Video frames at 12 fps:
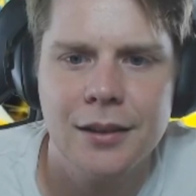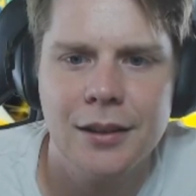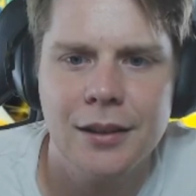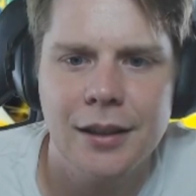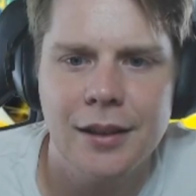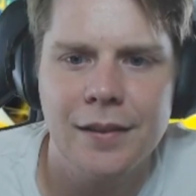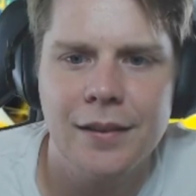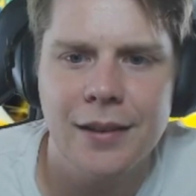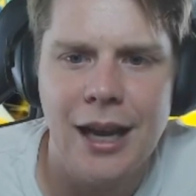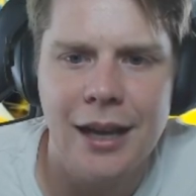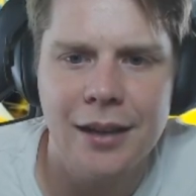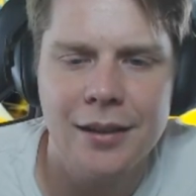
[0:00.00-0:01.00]

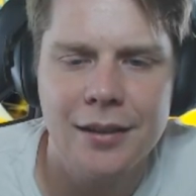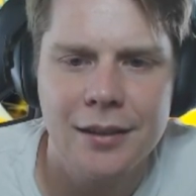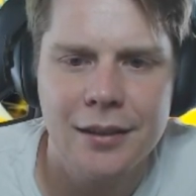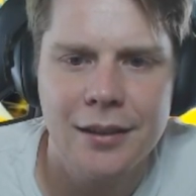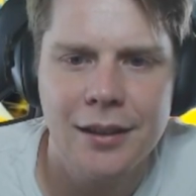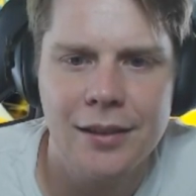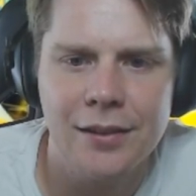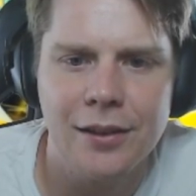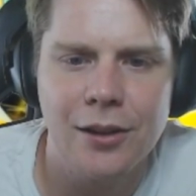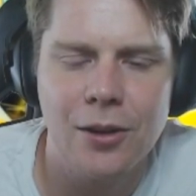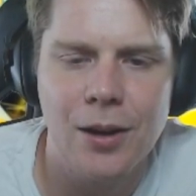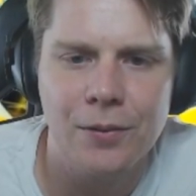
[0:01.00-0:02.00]
Instead, he's going
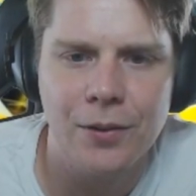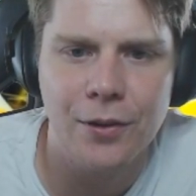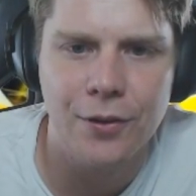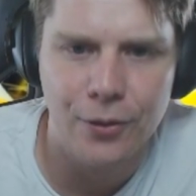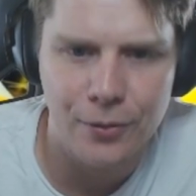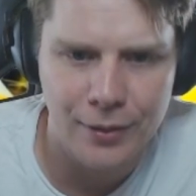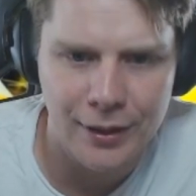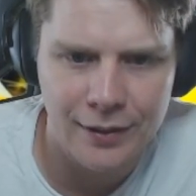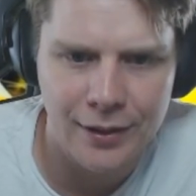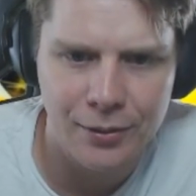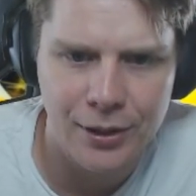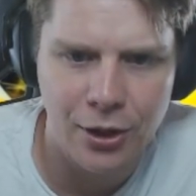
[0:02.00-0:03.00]
to go after Dawnwings.
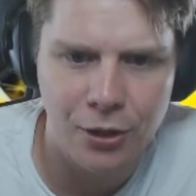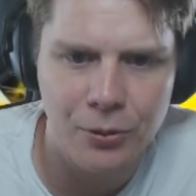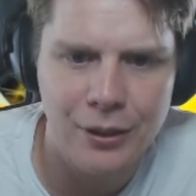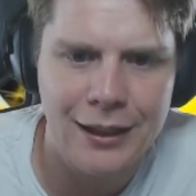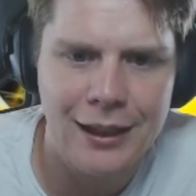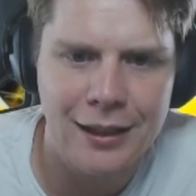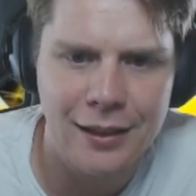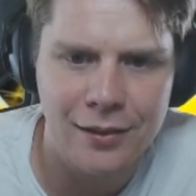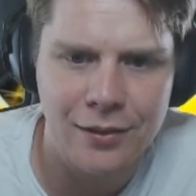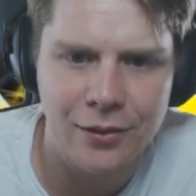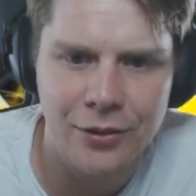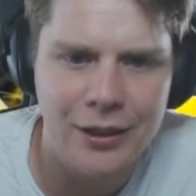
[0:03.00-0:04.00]
Here we go. Will he get the
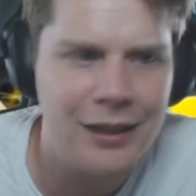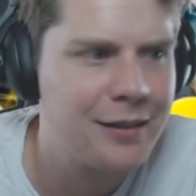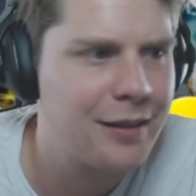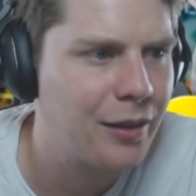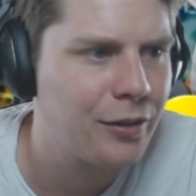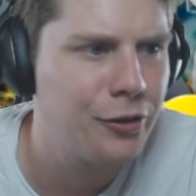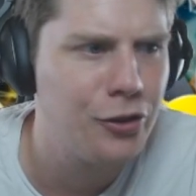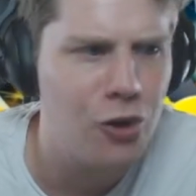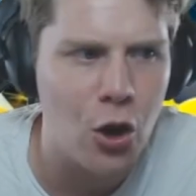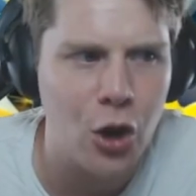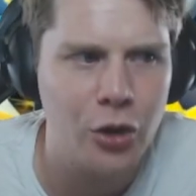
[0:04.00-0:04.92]
Exclusion? He does not.